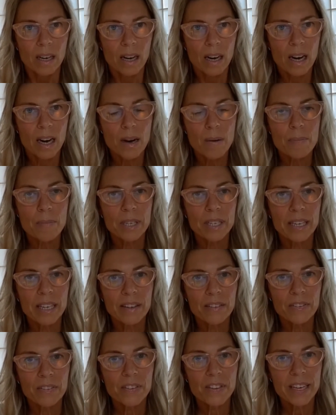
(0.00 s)
But
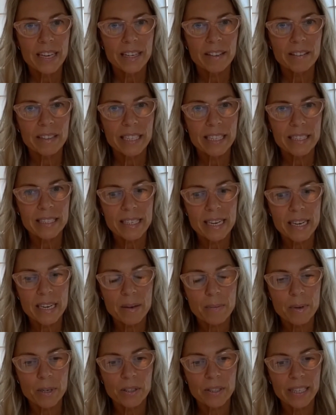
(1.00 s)
if there is
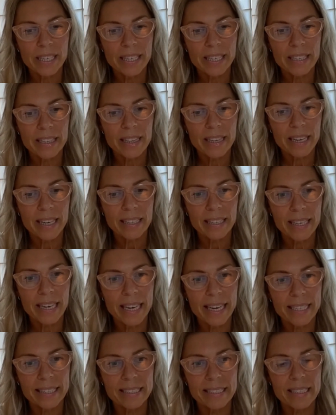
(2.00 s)
anybody that
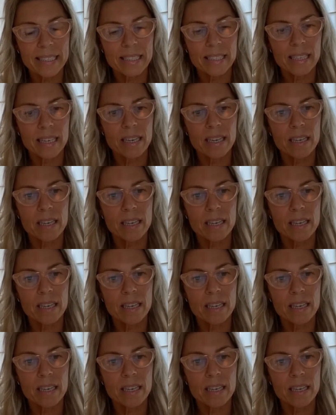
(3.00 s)
gets,